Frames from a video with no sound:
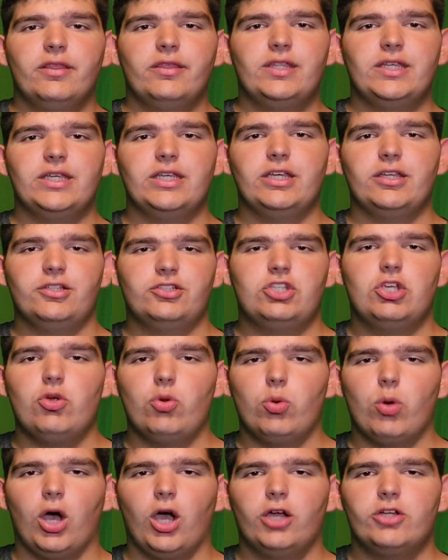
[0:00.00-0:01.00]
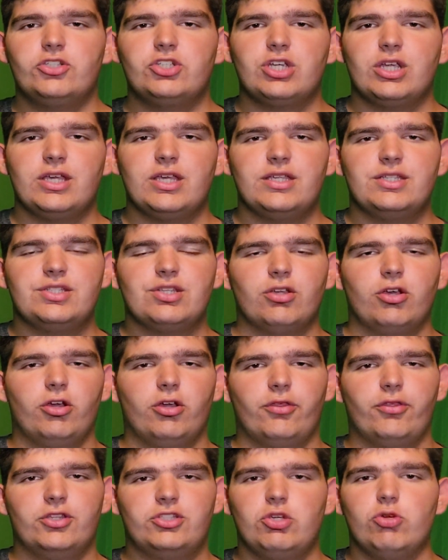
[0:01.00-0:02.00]
The 2 arches,
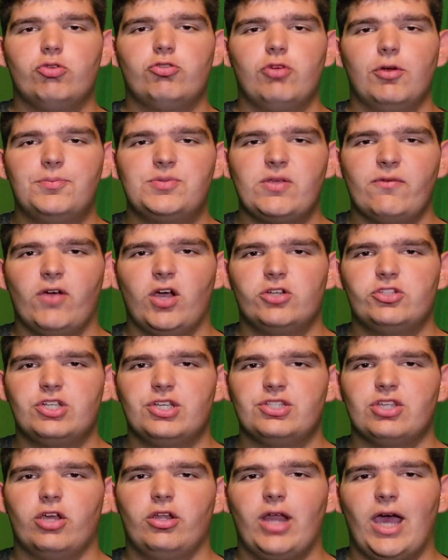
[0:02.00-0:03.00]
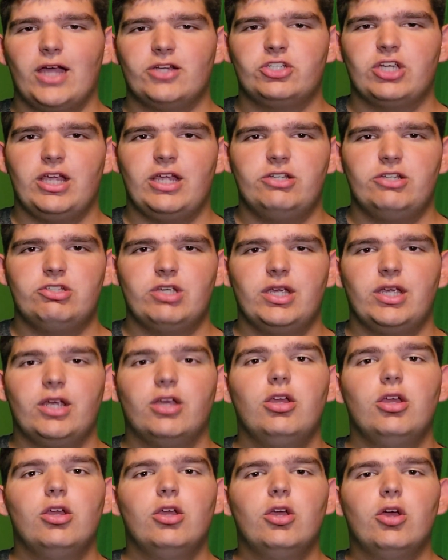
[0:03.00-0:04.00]
or the 2 groups of arches, are not
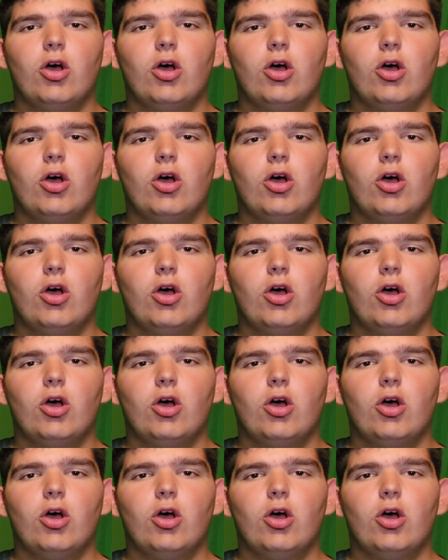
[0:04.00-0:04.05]
changing.